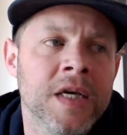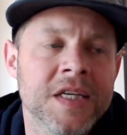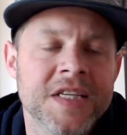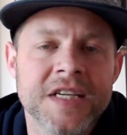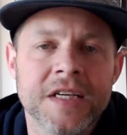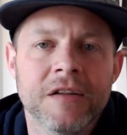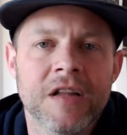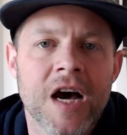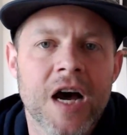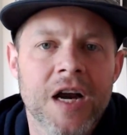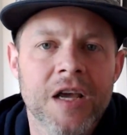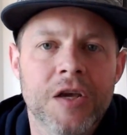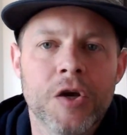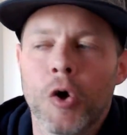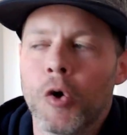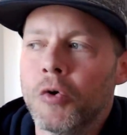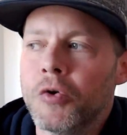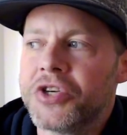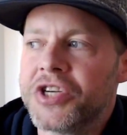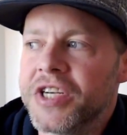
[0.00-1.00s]
see a lot of
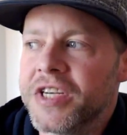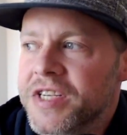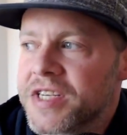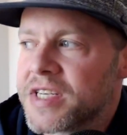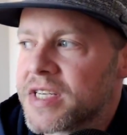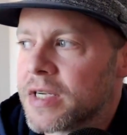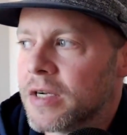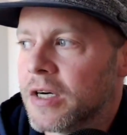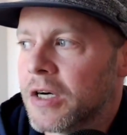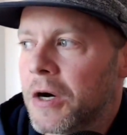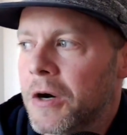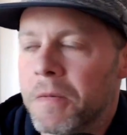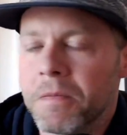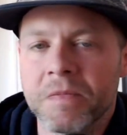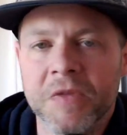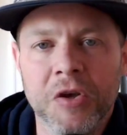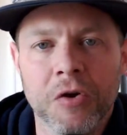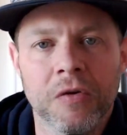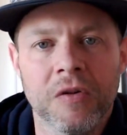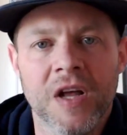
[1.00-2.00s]
coaches
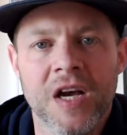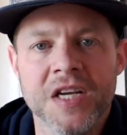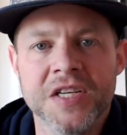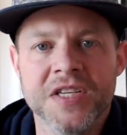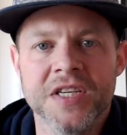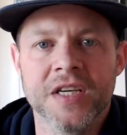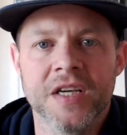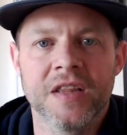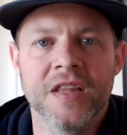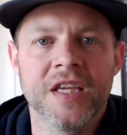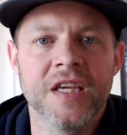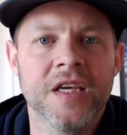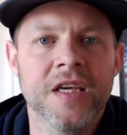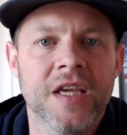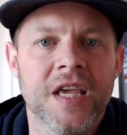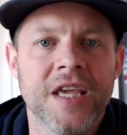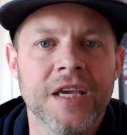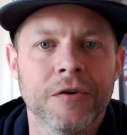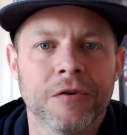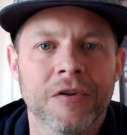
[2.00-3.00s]
utilizing the
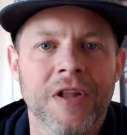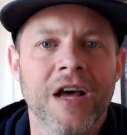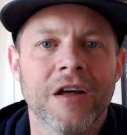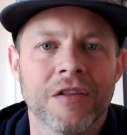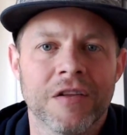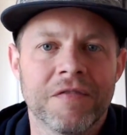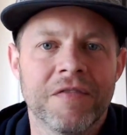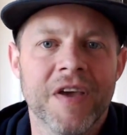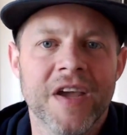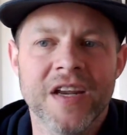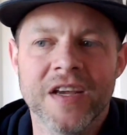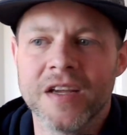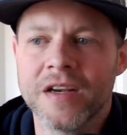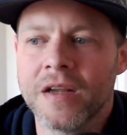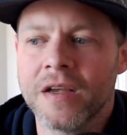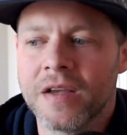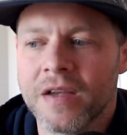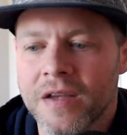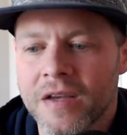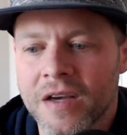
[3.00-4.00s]
heel
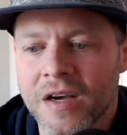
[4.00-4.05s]
elevated